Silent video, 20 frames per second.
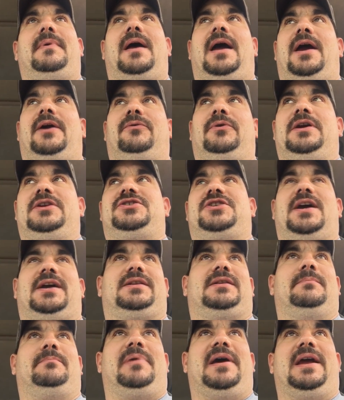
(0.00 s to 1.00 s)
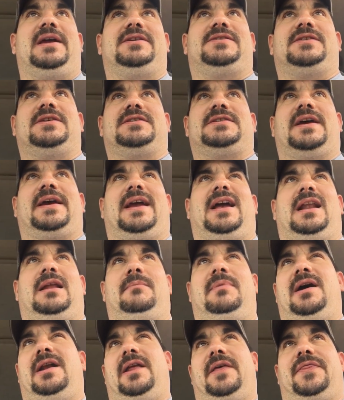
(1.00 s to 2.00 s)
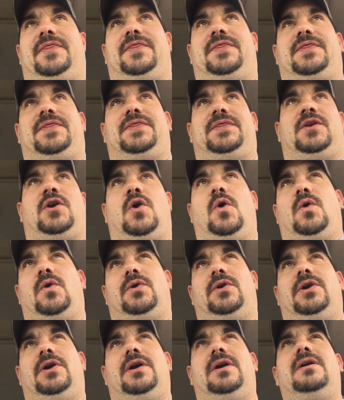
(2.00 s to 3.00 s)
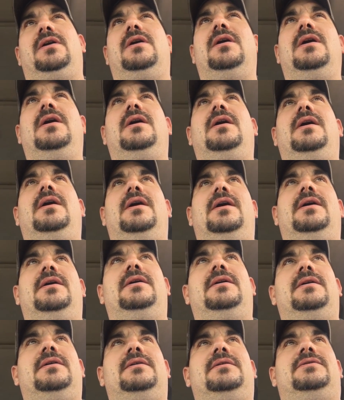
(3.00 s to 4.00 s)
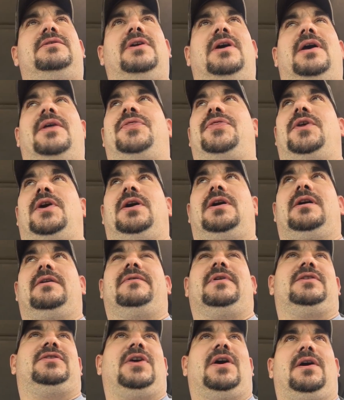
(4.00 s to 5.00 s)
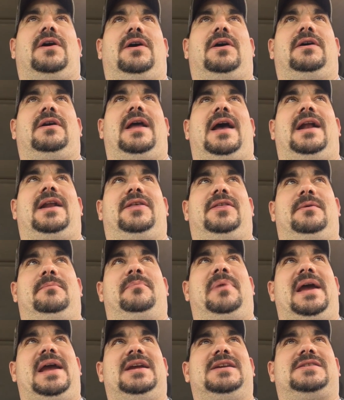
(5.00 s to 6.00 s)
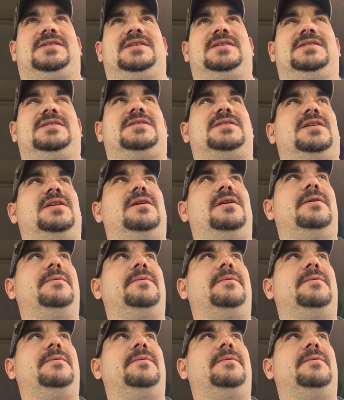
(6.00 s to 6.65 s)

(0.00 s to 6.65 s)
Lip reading: I rechecked the bases. I got about 1/4 to 1/3 of a turn out of the bases,